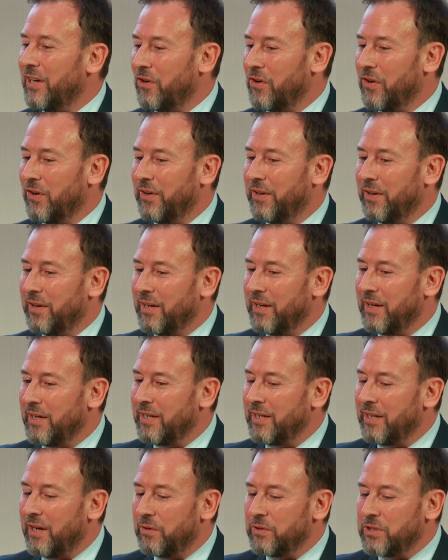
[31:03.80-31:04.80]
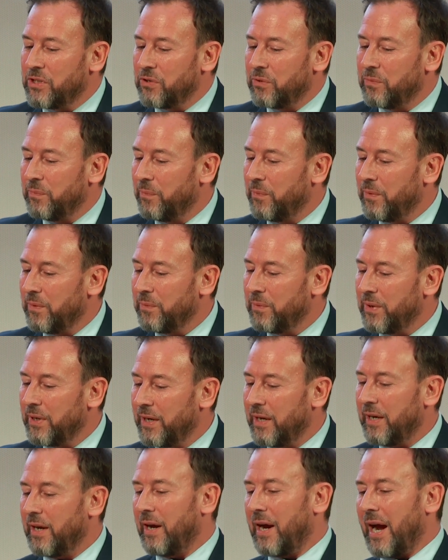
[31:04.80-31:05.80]
on, you know, Sean
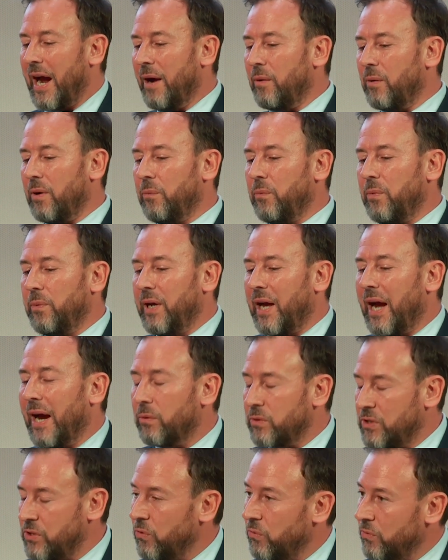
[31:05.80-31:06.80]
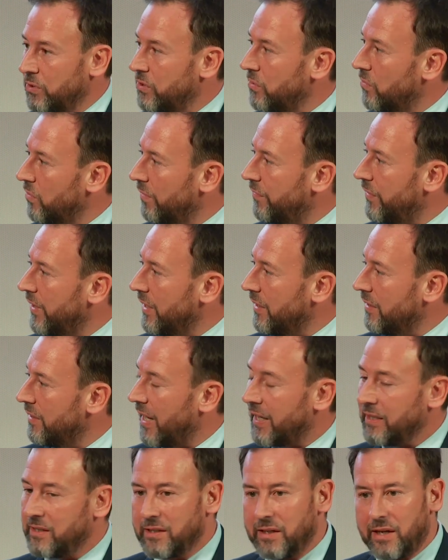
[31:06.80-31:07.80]
outsourced all of the
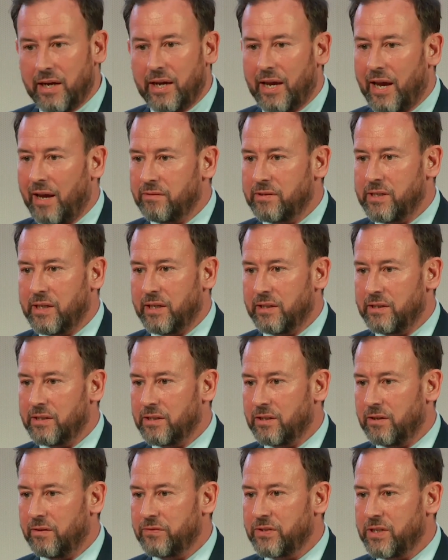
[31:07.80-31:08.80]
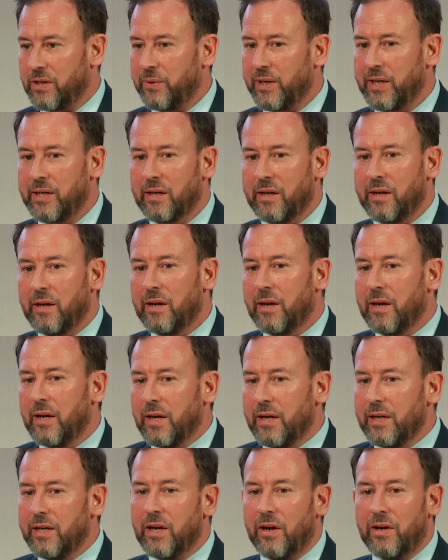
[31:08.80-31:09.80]
day-to-day accounting and stuff. So we'd,
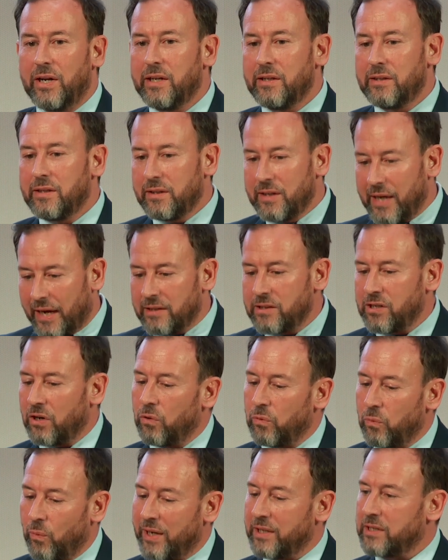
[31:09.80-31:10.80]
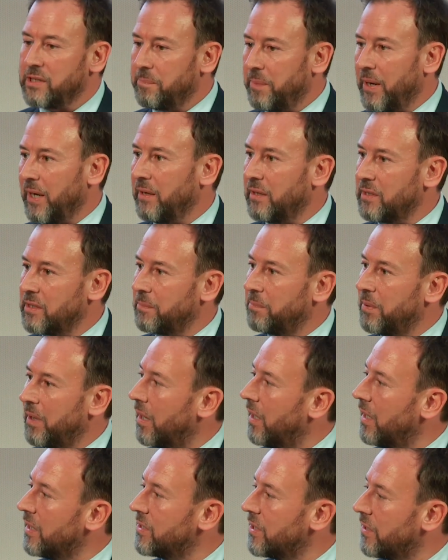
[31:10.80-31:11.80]
you know, he'd get told when to pay the
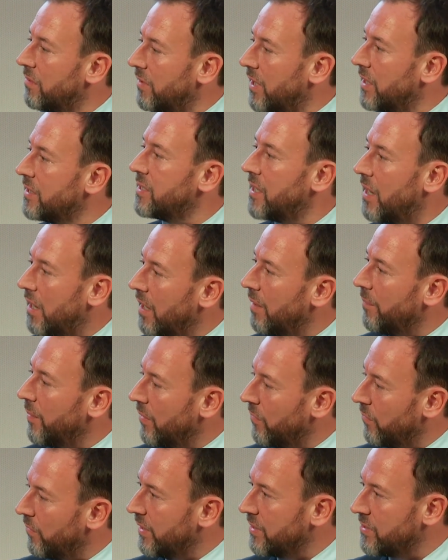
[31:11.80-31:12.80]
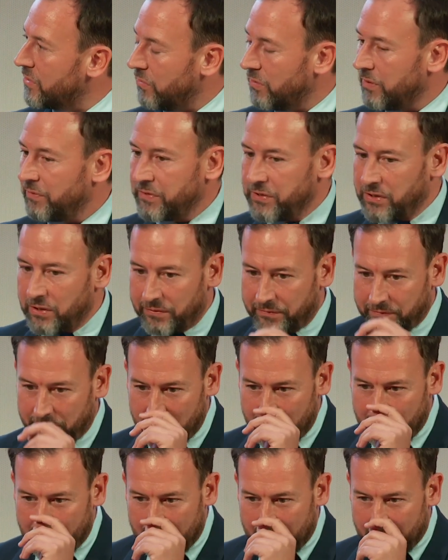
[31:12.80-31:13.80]
suppliers at the right time and all this sort of stuff.
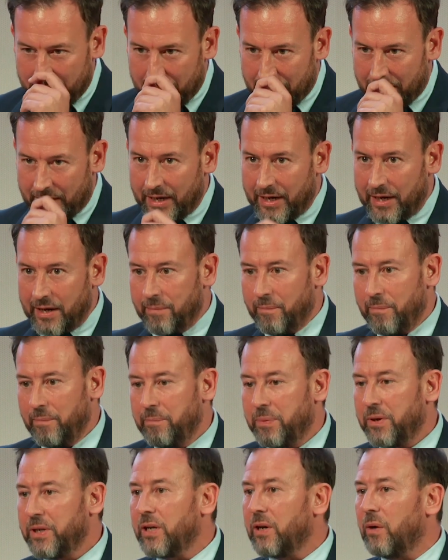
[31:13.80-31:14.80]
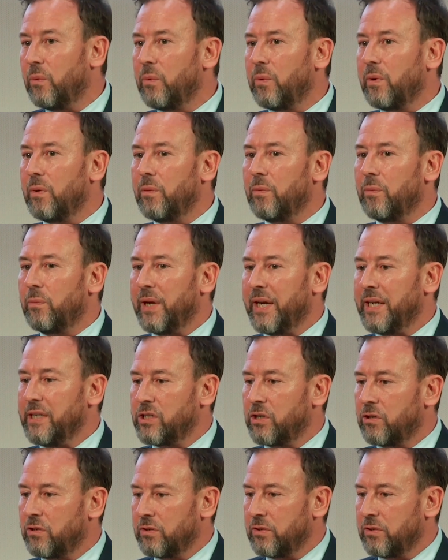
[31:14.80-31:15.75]
But, you know, he's